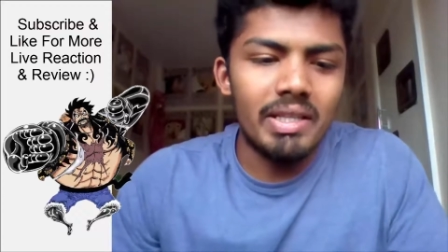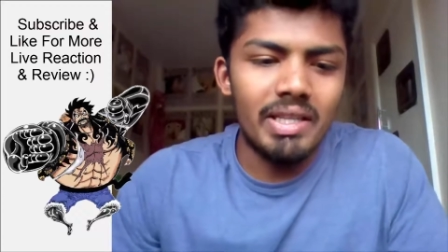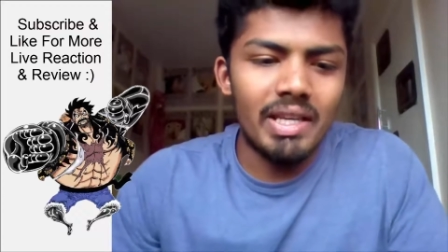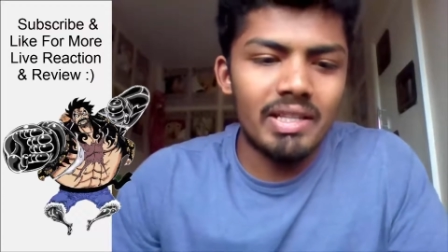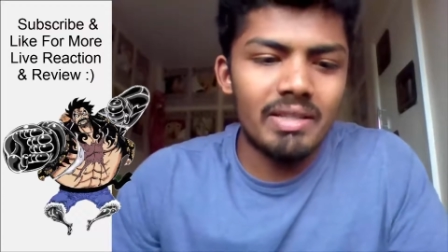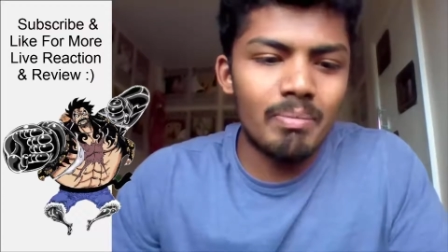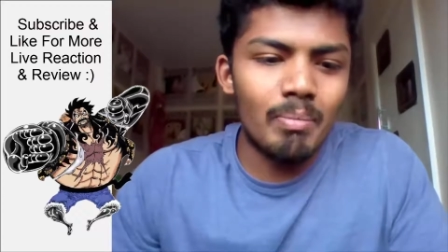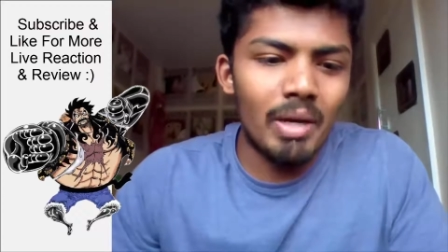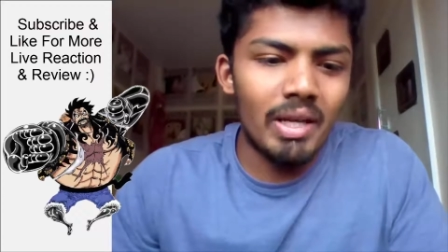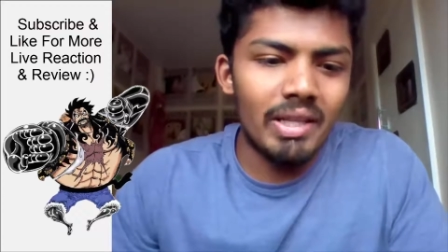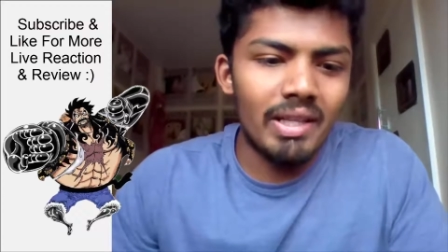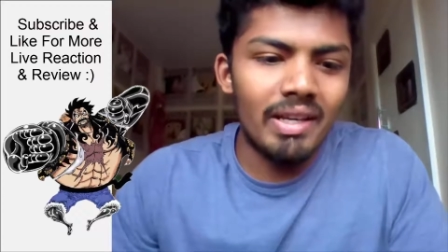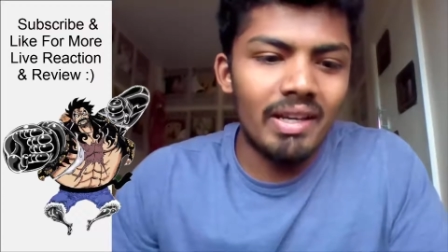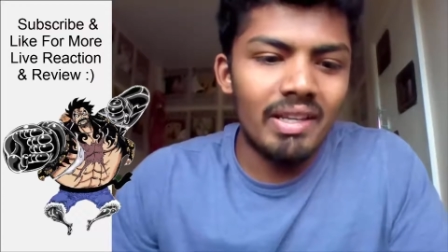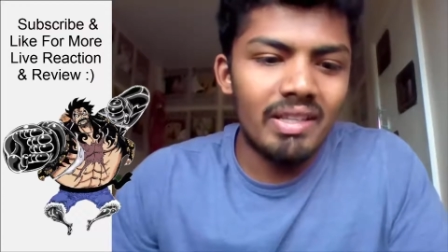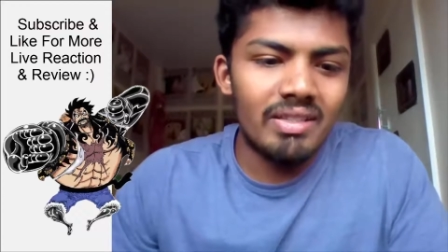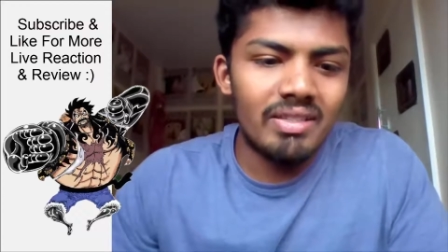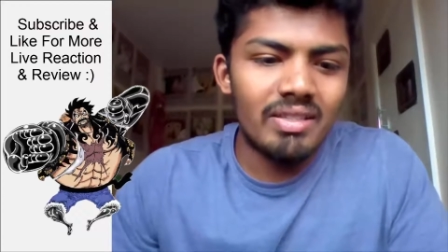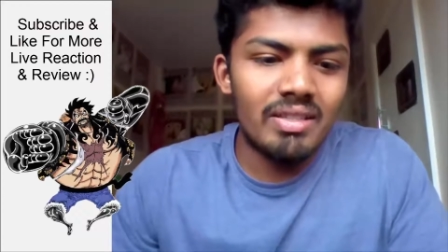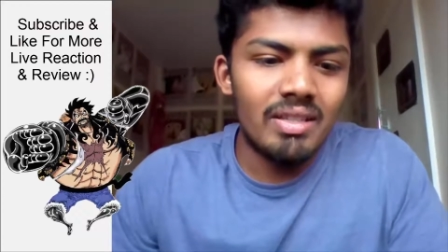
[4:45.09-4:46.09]
Yes, mother,
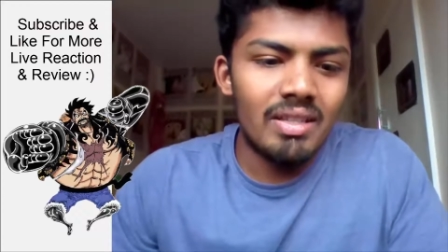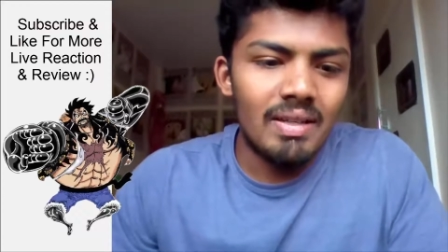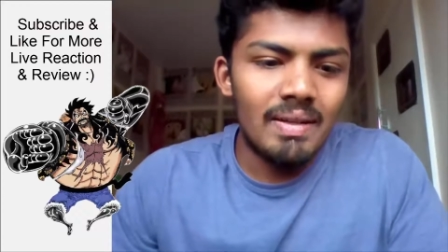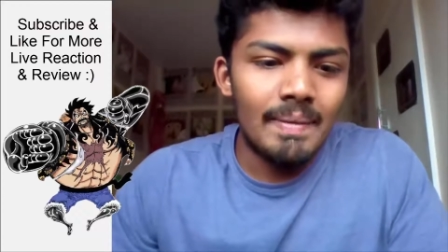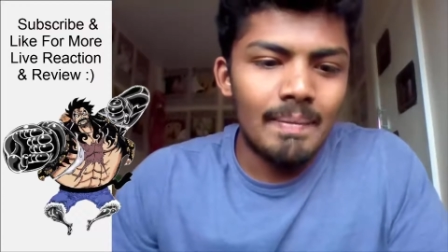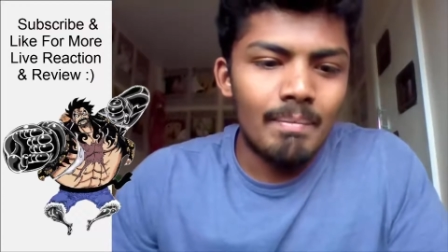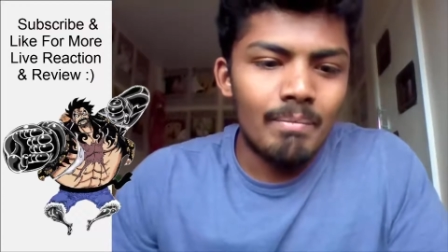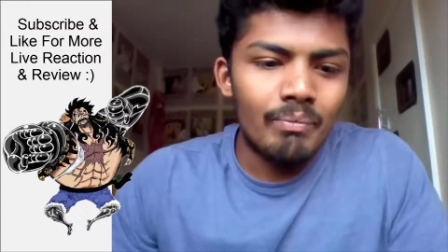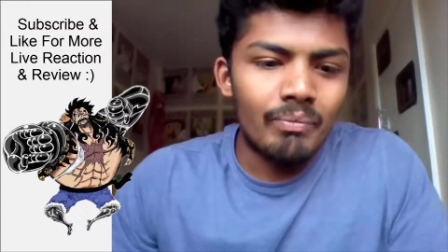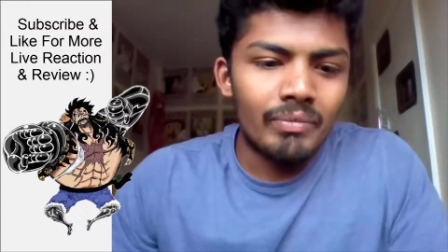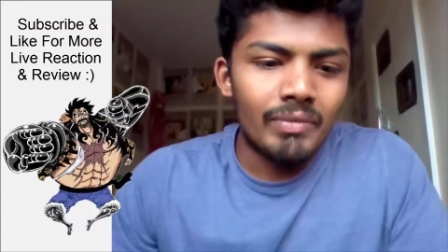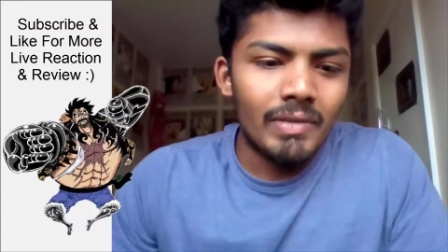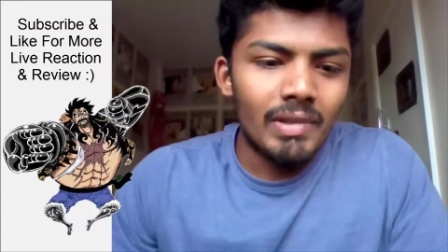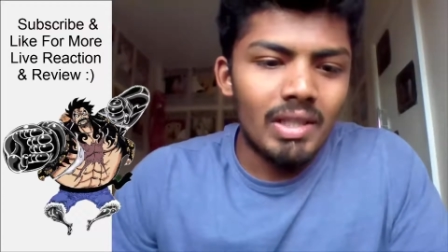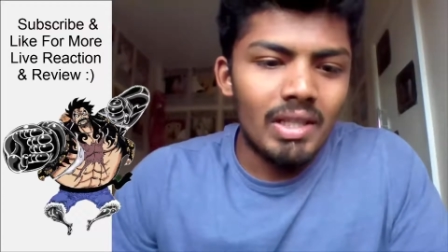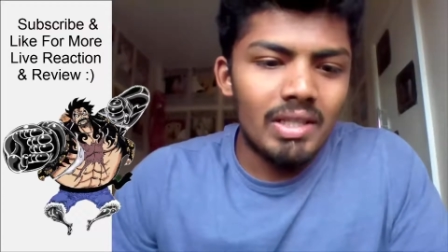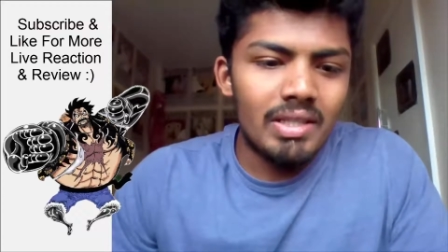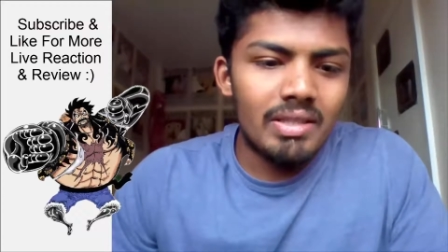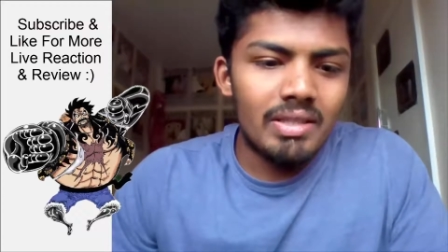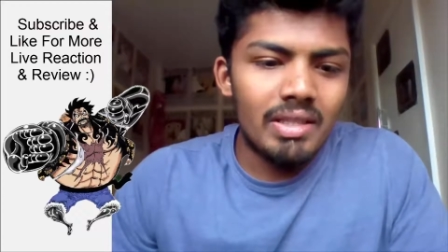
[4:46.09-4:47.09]
it's,
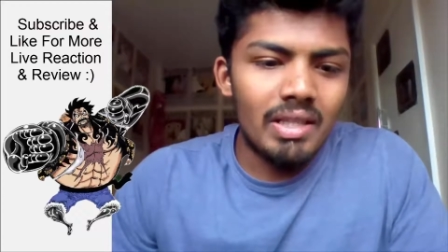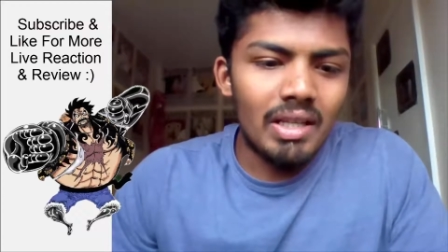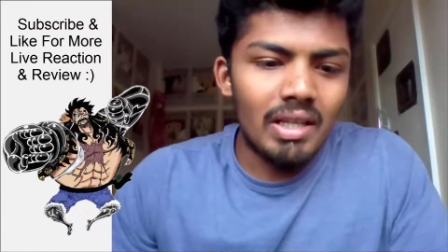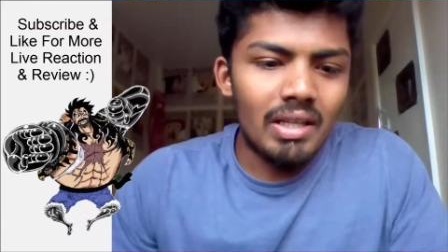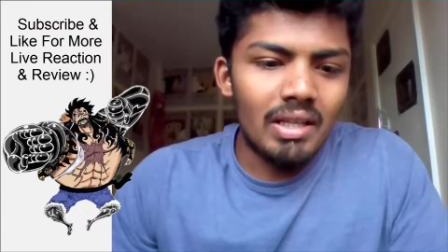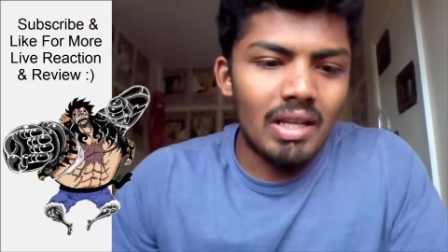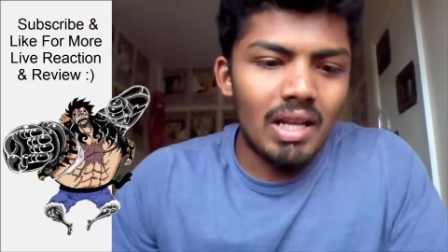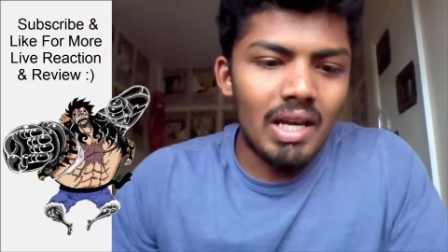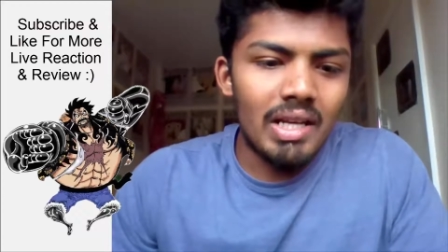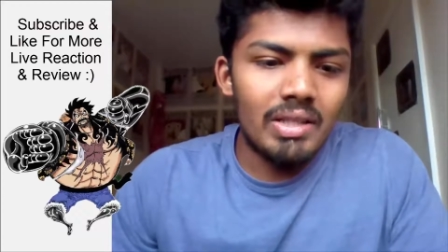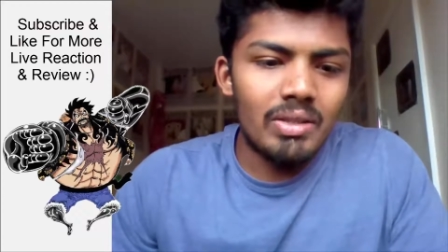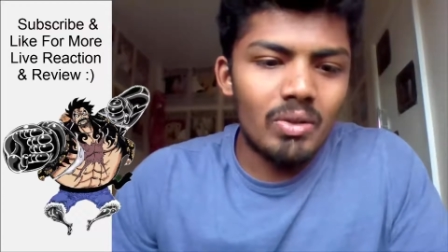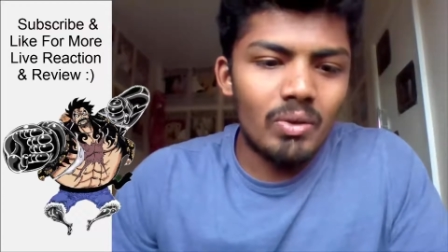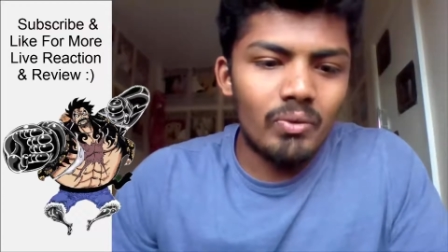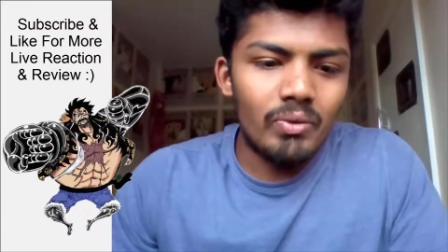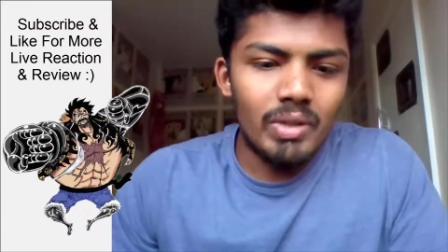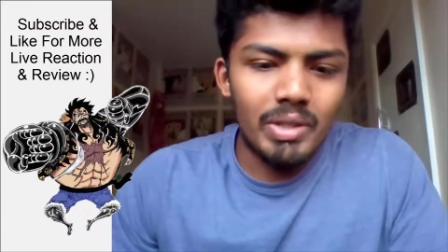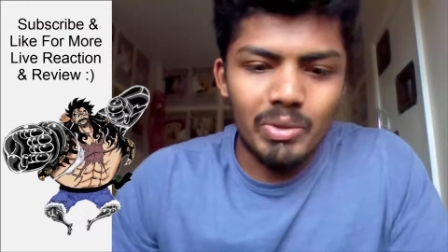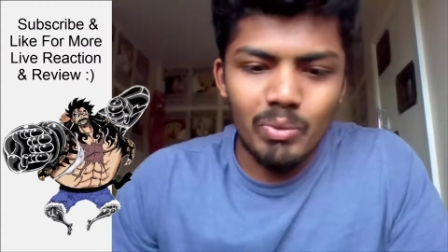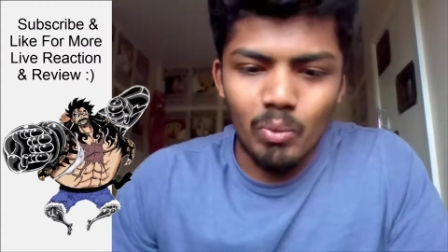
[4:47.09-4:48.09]
it's the light
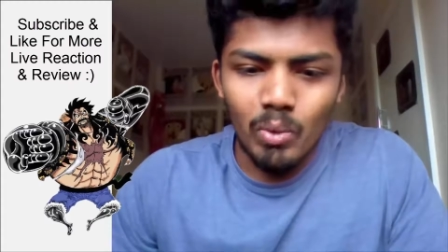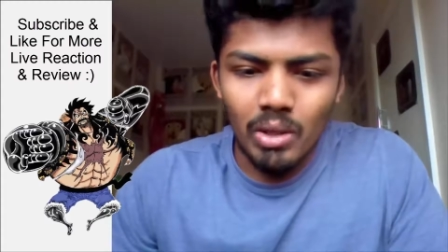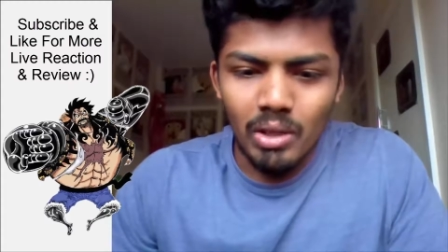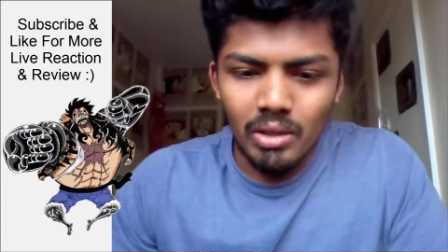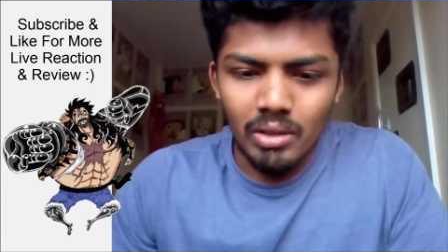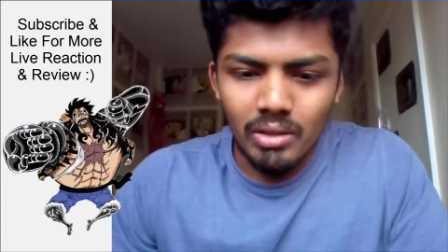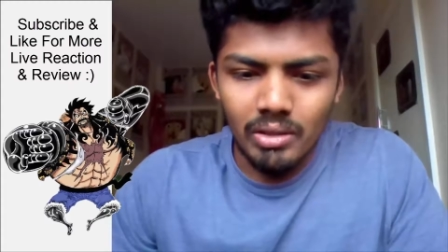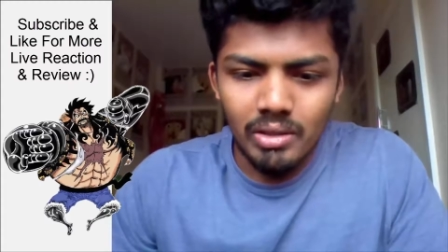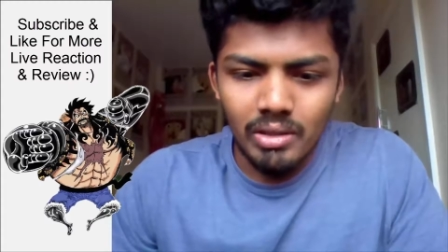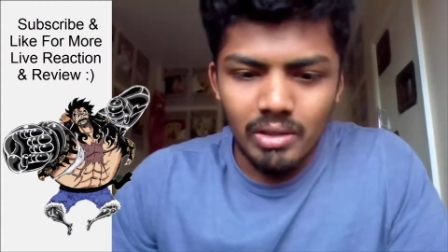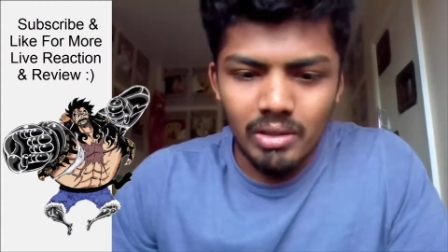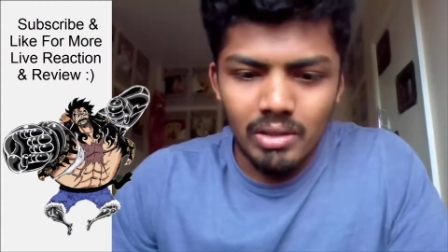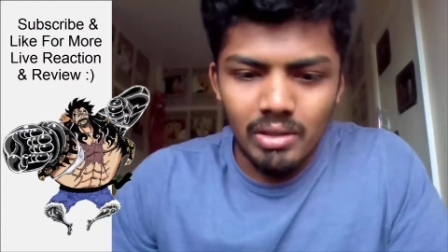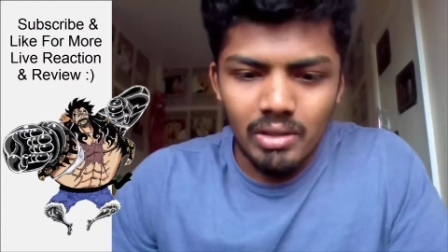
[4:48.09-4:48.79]
of this world.